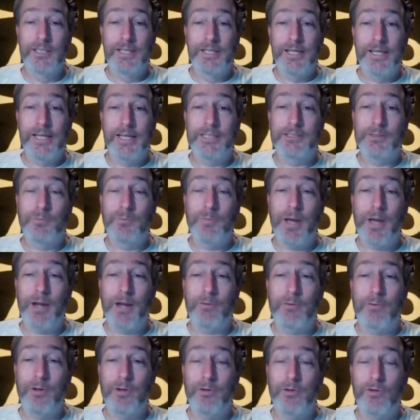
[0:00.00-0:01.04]
and some
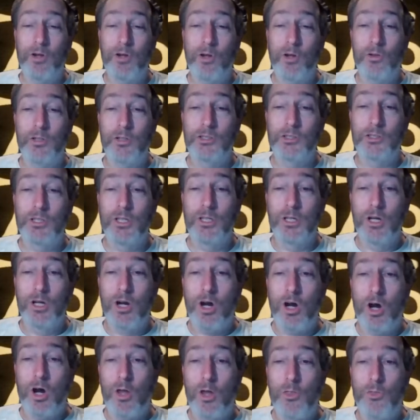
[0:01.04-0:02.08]
background knowledge
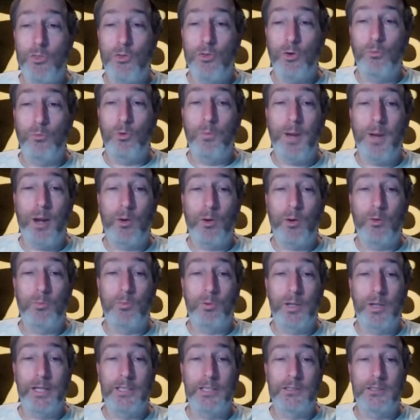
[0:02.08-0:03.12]
on thermal power
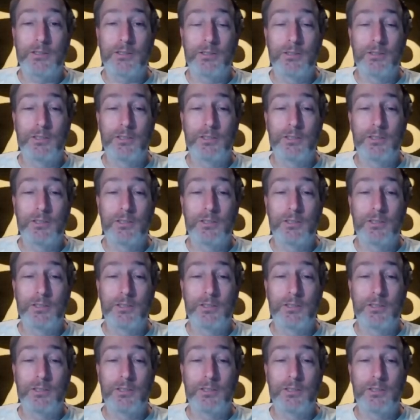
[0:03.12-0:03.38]
plants,